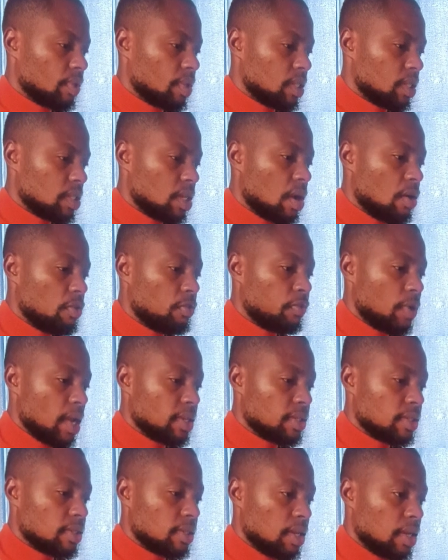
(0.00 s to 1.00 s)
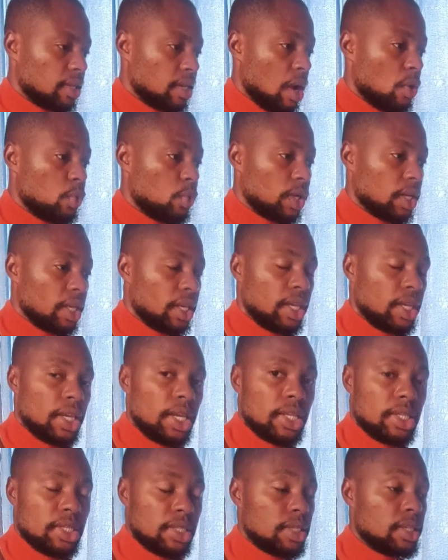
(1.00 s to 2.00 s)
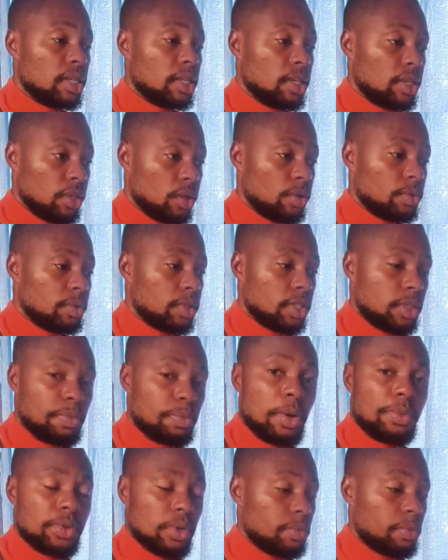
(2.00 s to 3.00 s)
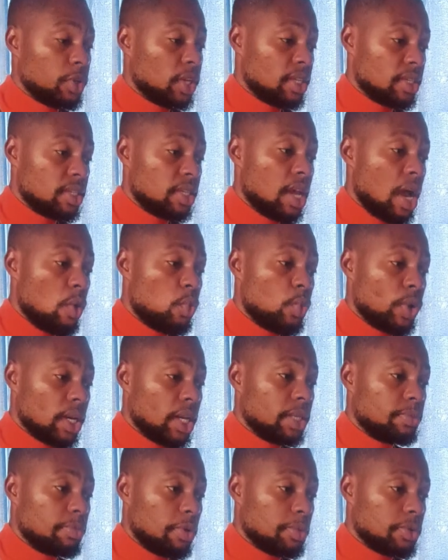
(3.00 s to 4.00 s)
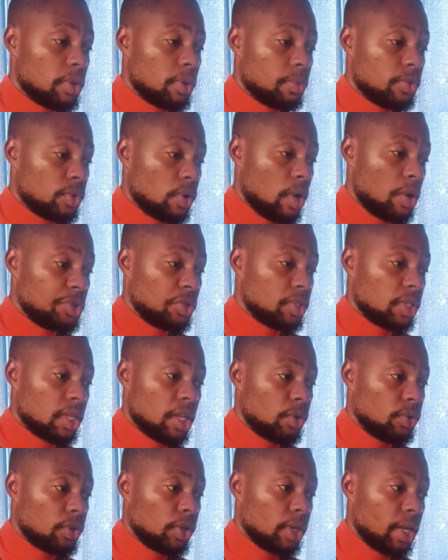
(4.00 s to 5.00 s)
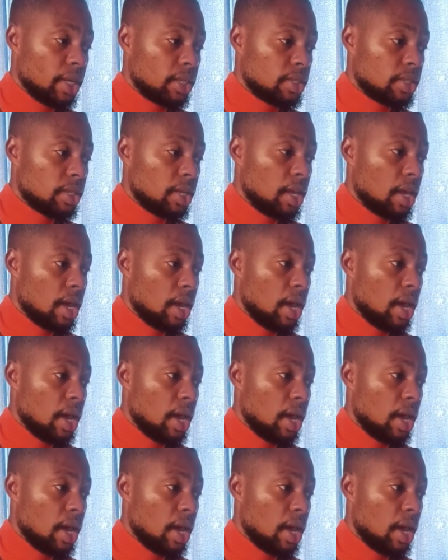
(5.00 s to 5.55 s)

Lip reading: let's see how fast and how quickly it loads, it pops up. You can see how quickly it pops up. So I'll just click on connect,